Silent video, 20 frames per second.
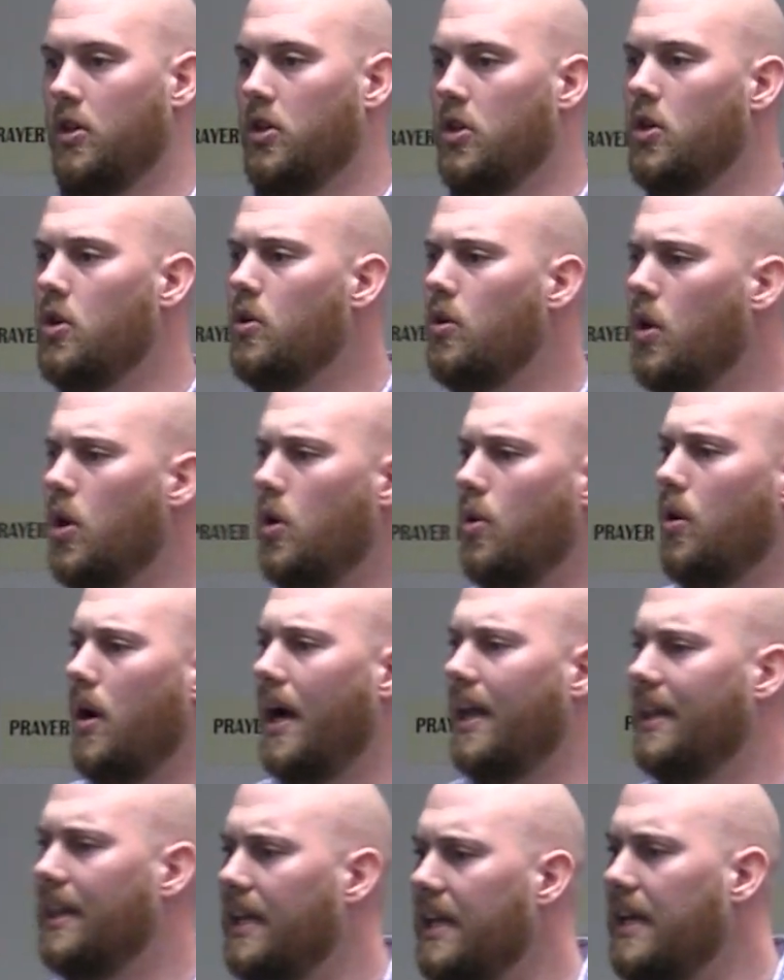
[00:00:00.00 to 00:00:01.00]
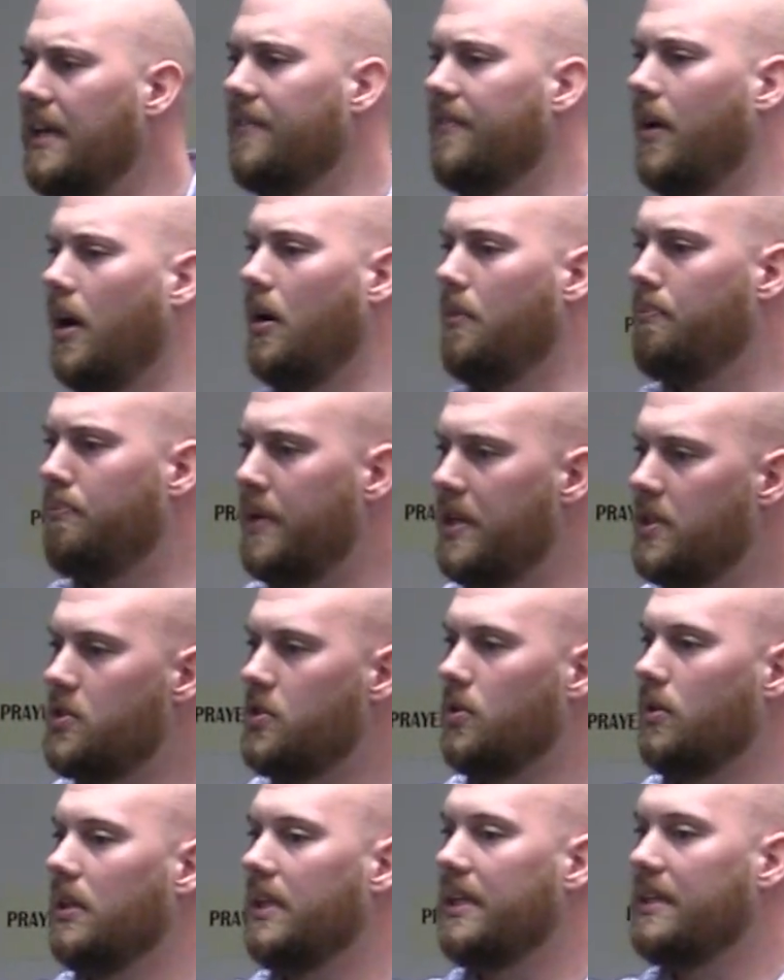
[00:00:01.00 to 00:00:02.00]
You who live
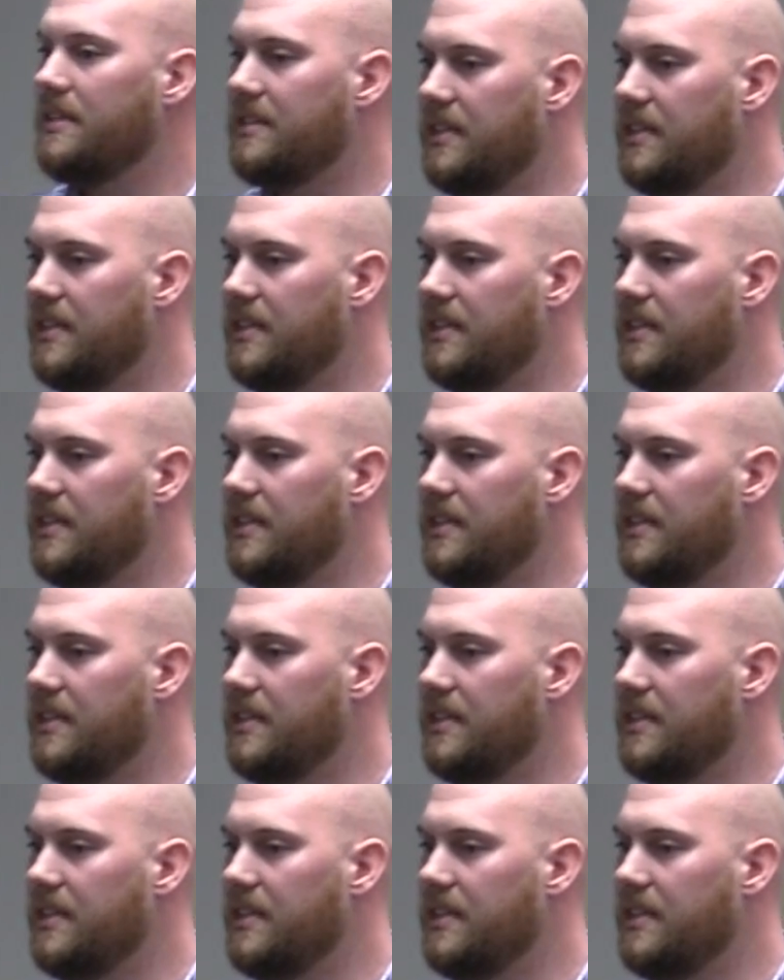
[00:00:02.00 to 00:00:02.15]
habitually